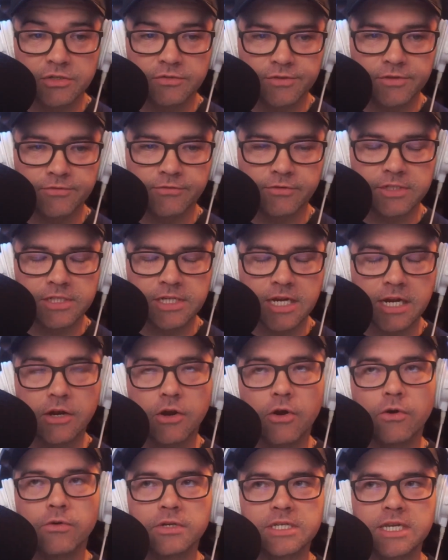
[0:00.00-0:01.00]
of different
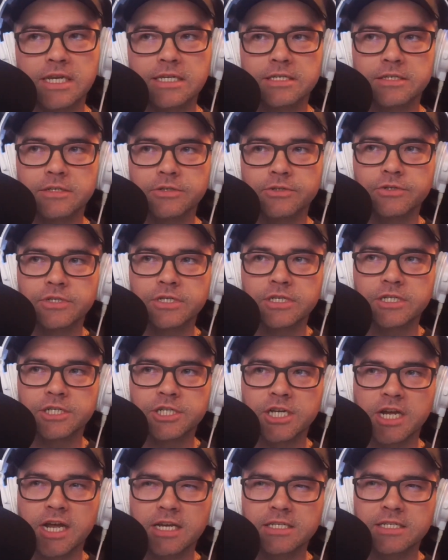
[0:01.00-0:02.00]
stakeholders, as you
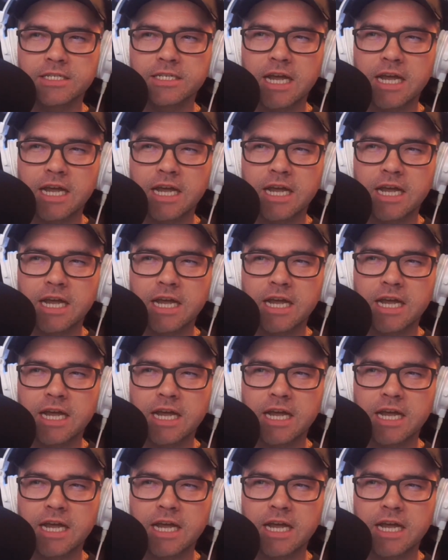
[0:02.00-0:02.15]
suggest.